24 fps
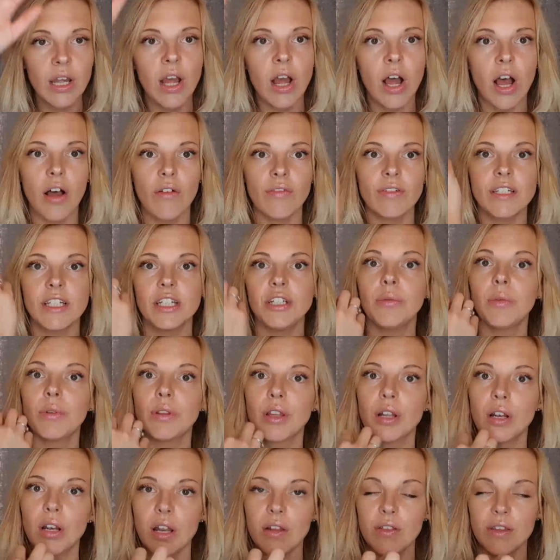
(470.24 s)
Obviously you
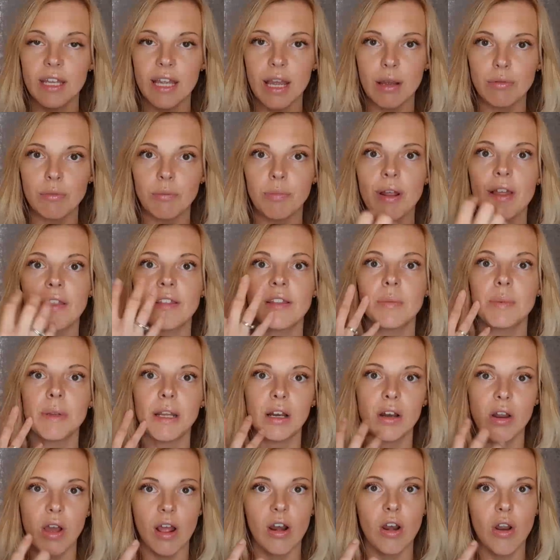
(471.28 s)
want the out breath to be
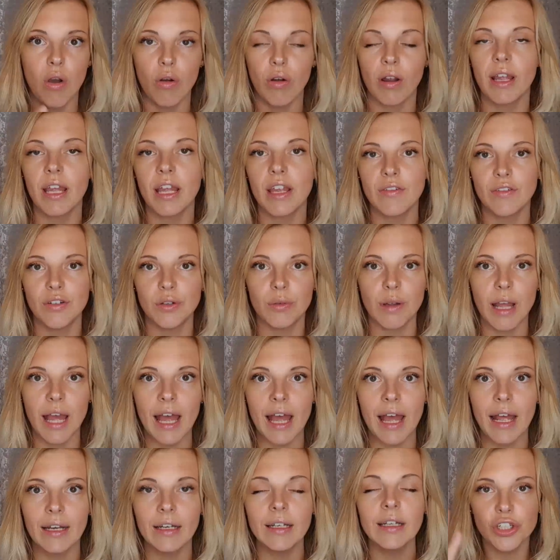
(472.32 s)
longer if you
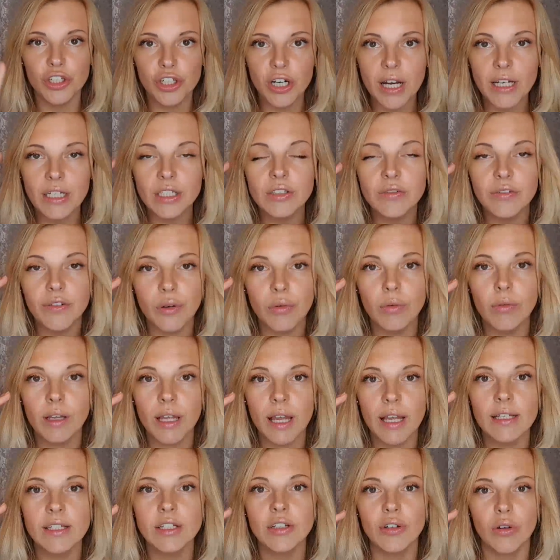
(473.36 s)
can. You're trying to
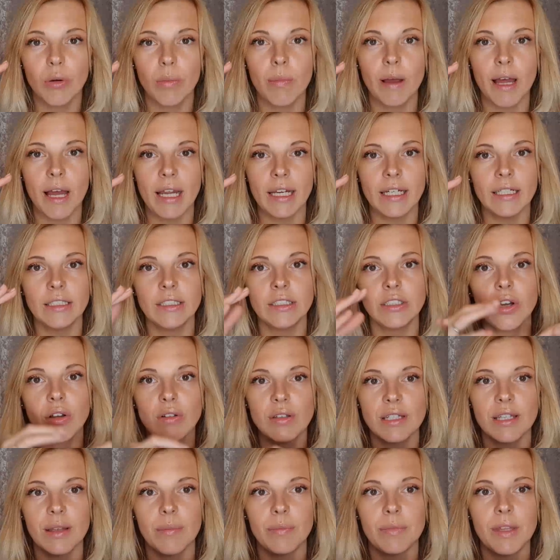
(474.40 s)
focus your mind
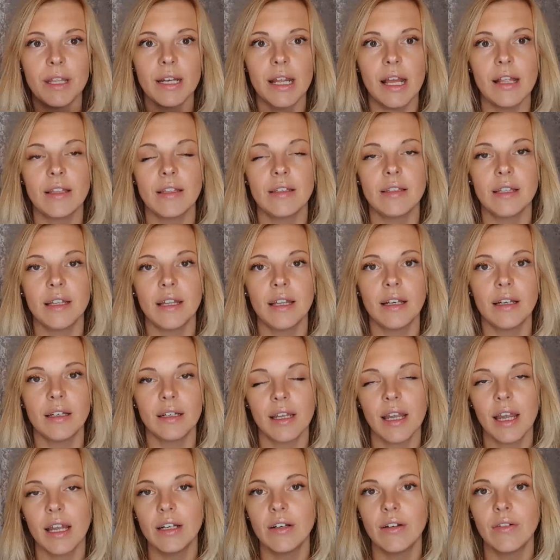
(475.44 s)
on something other than
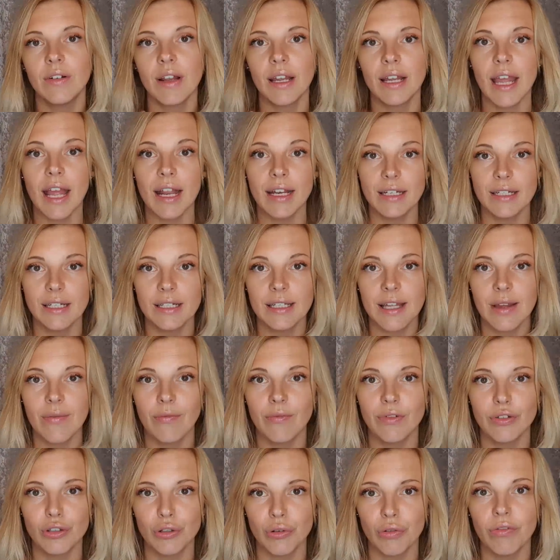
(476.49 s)
kind of like any
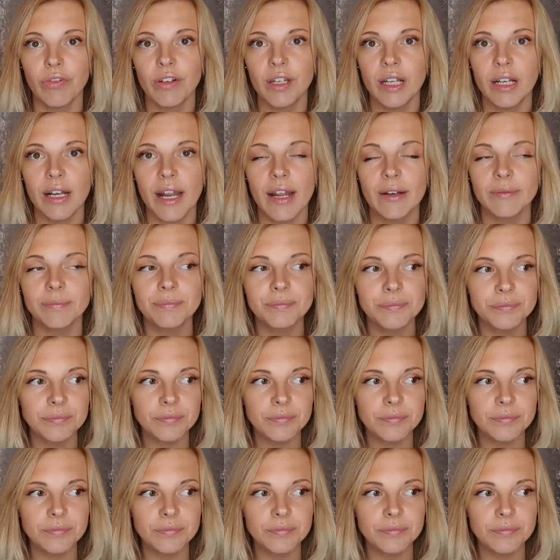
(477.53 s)
discomfort you're feeling.